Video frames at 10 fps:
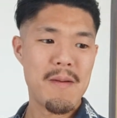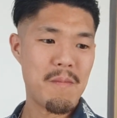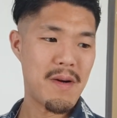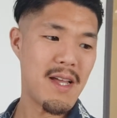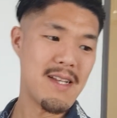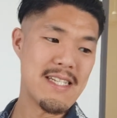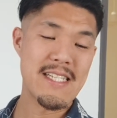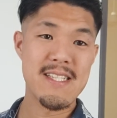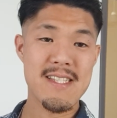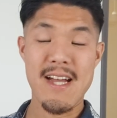but at
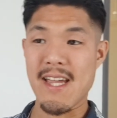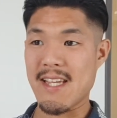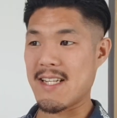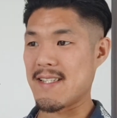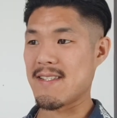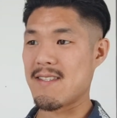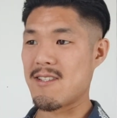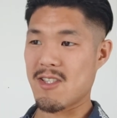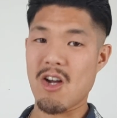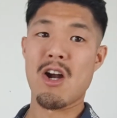least I
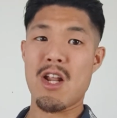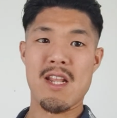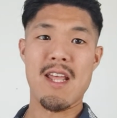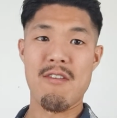started